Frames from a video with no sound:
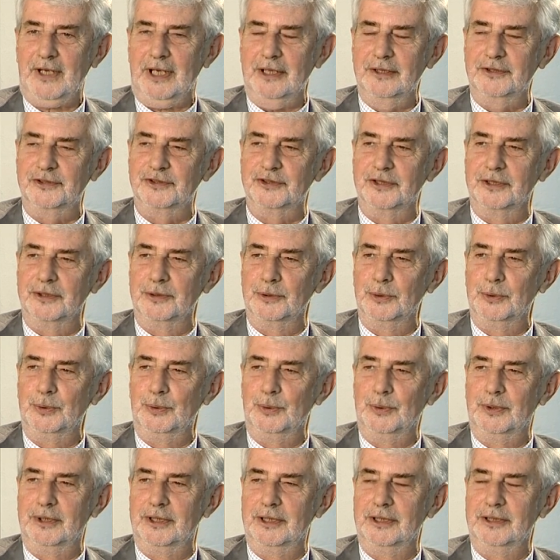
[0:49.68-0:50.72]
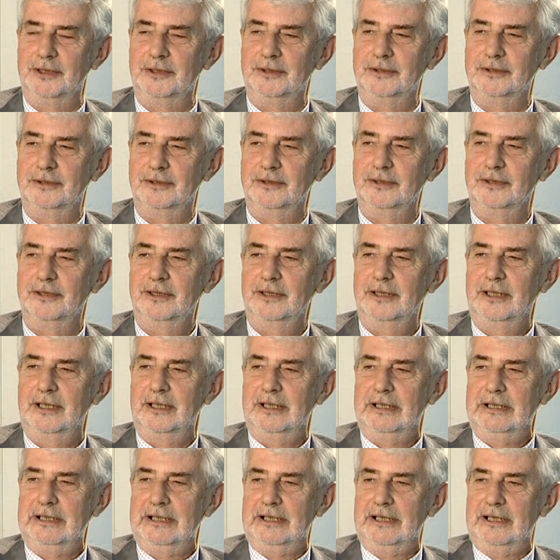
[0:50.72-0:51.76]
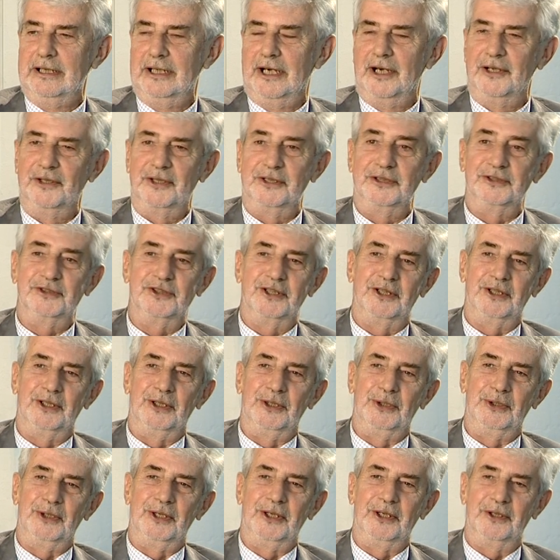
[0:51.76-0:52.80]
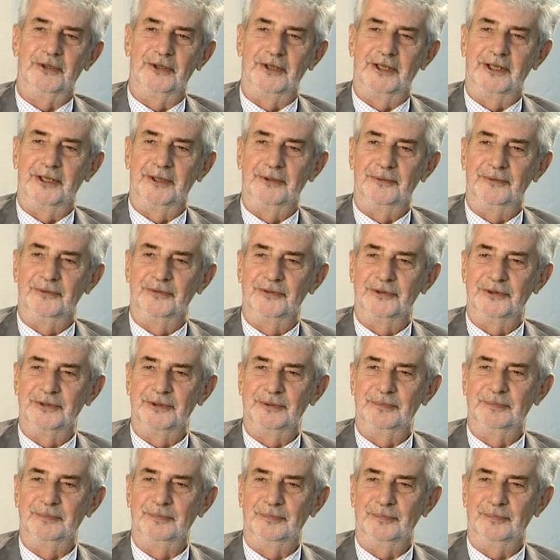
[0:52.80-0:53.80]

So I then started looking around for